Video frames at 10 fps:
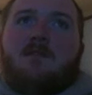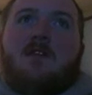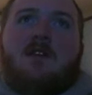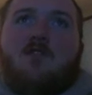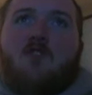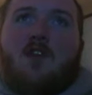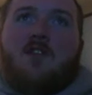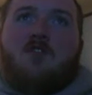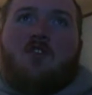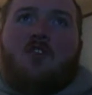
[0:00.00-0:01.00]
to control
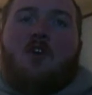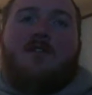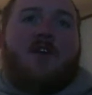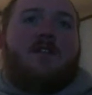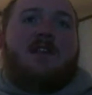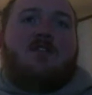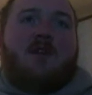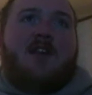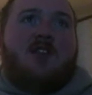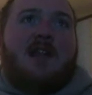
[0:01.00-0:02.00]
the turnover
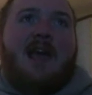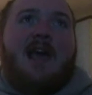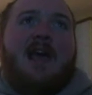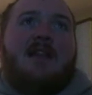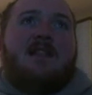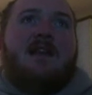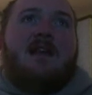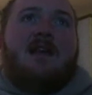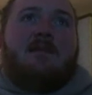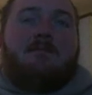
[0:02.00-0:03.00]
situation and
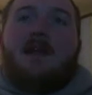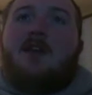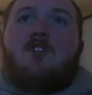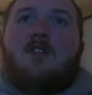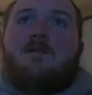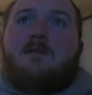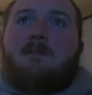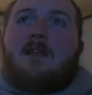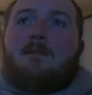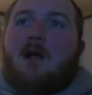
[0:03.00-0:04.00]
play good
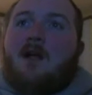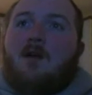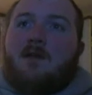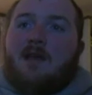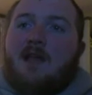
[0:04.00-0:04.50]
basketball.